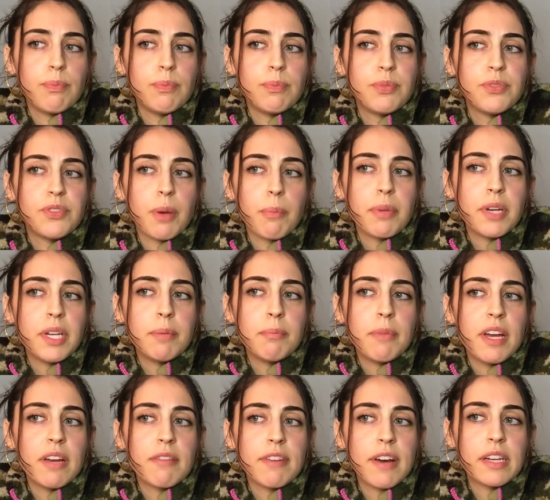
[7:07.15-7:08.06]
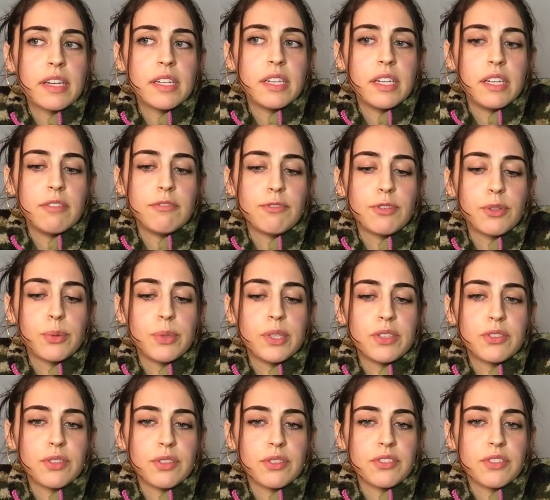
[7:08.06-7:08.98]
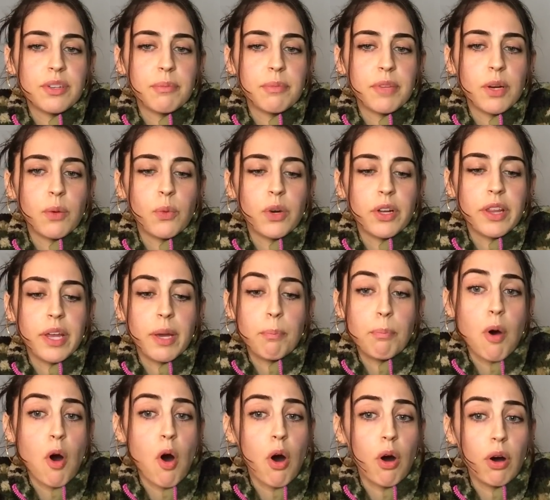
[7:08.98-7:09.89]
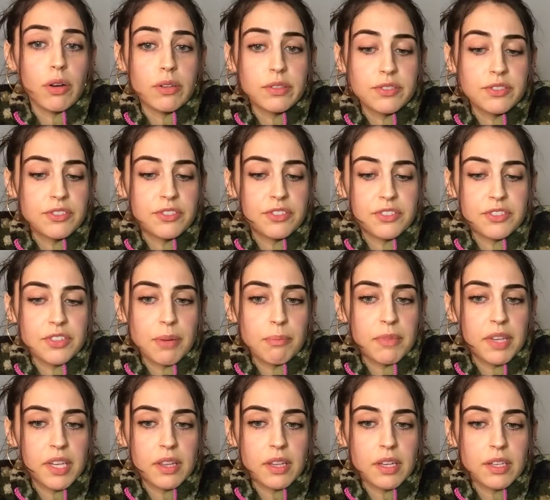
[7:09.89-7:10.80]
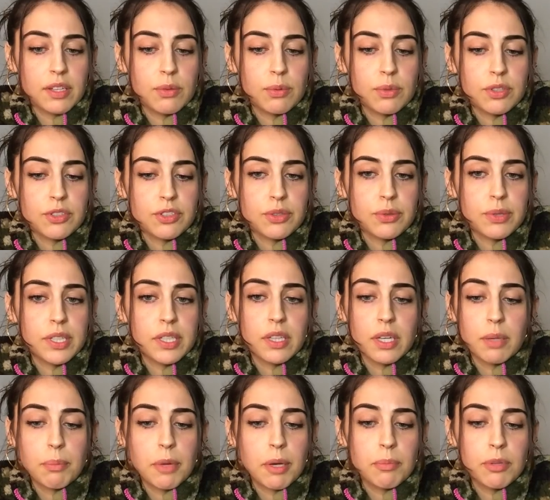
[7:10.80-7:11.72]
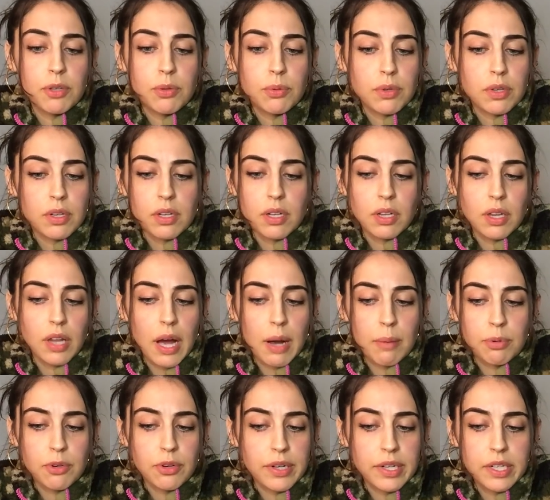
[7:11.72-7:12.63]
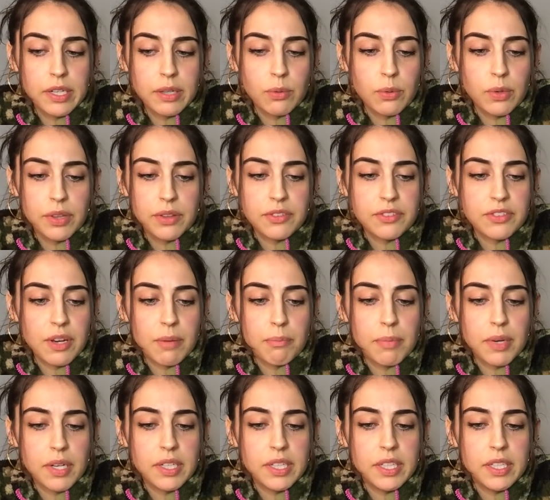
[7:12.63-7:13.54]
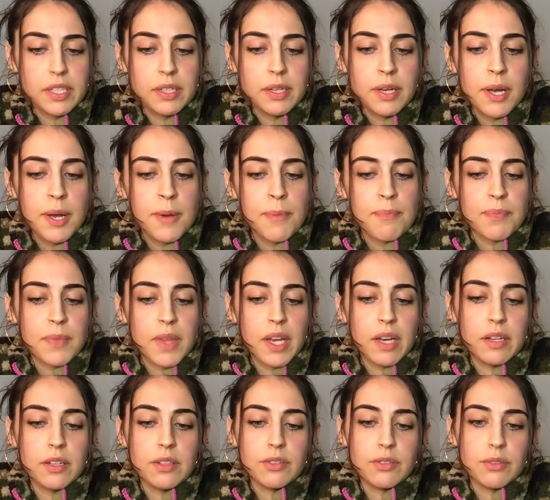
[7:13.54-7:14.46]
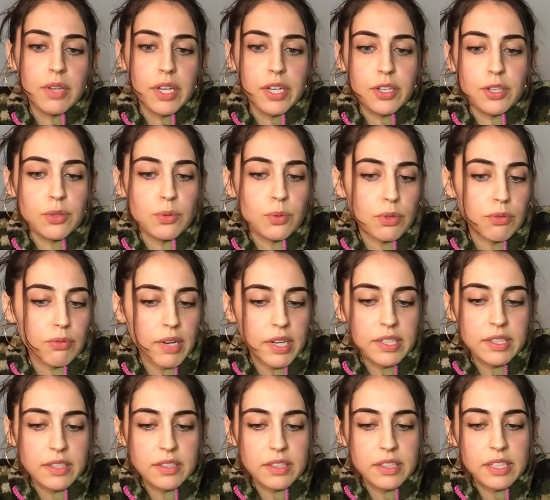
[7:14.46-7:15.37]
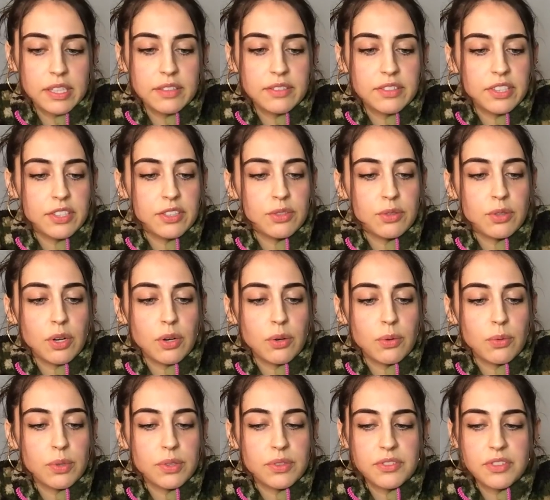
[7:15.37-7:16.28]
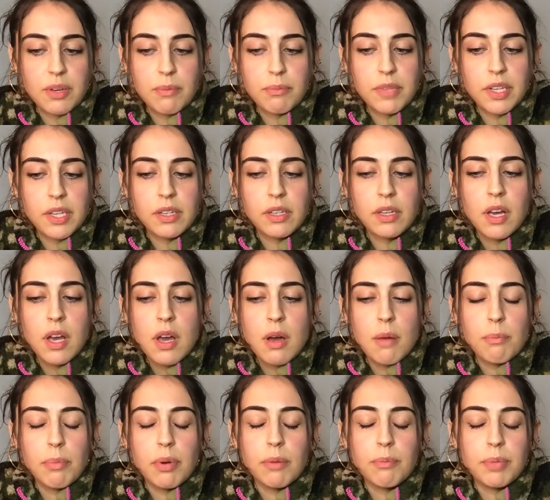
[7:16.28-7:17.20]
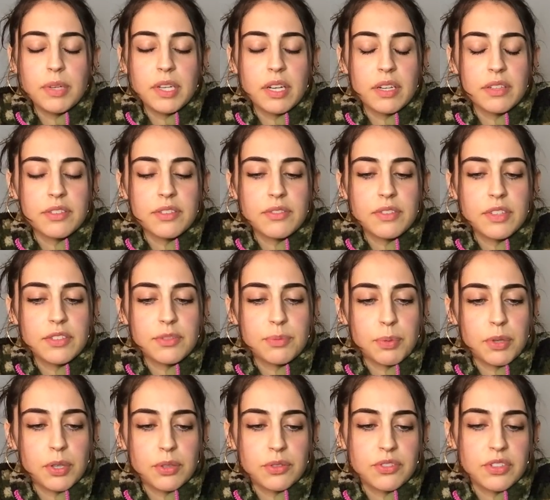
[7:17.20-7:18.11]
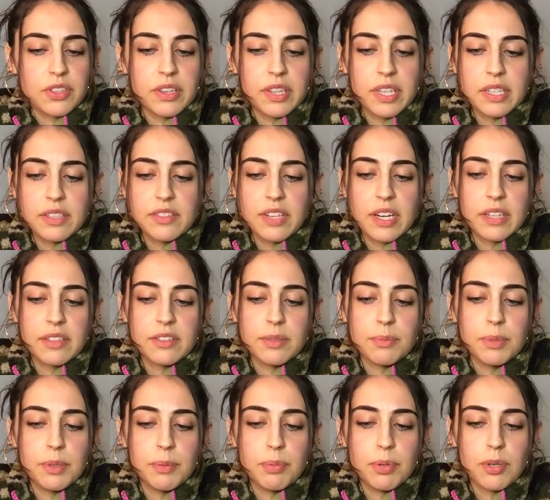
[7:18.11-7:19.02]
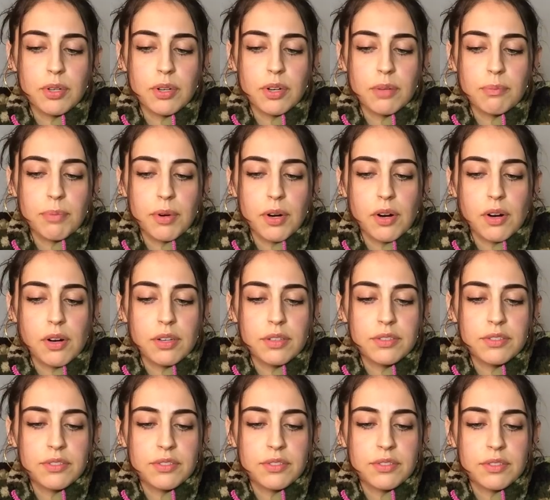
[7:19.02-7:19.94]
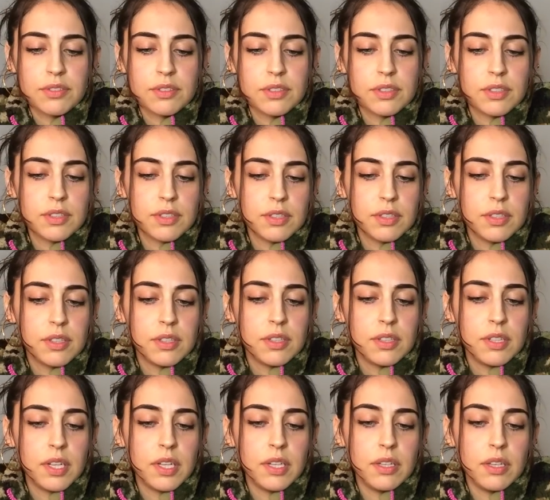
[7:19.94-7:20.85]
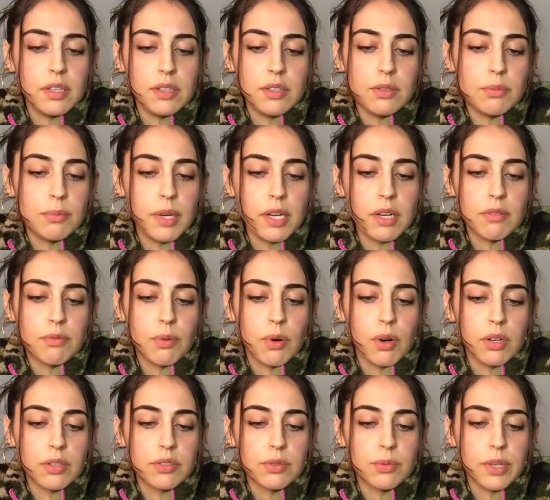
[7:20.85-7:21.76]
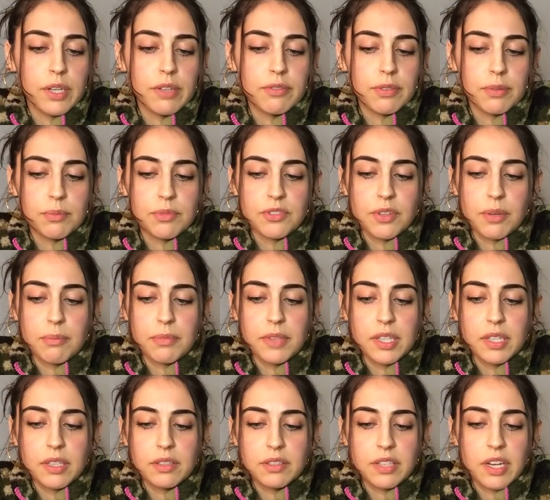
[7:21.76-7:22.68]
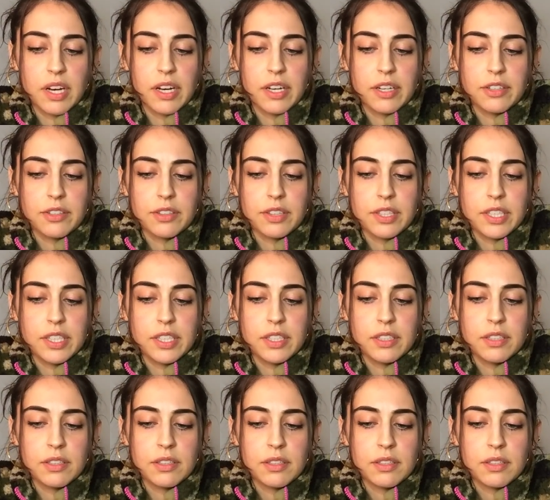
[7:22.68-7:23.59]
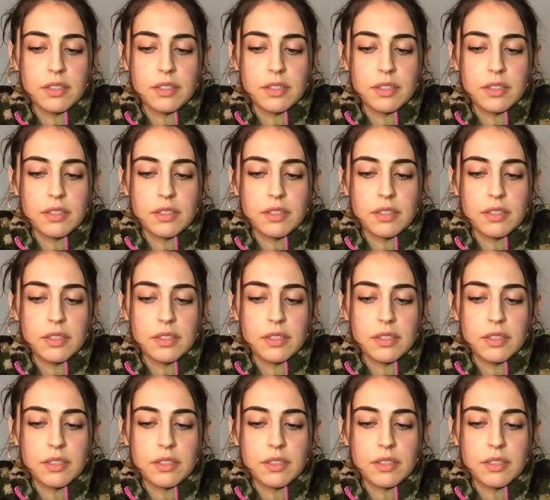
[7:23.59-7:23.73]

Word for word: Somebody may have had an influence on something where they paused something that you were doing. Like maybe you were collaborating with somebody and like you were ready to continue going with something, but because of this person, things had to be put on pause. And you may have walked away from something entirely.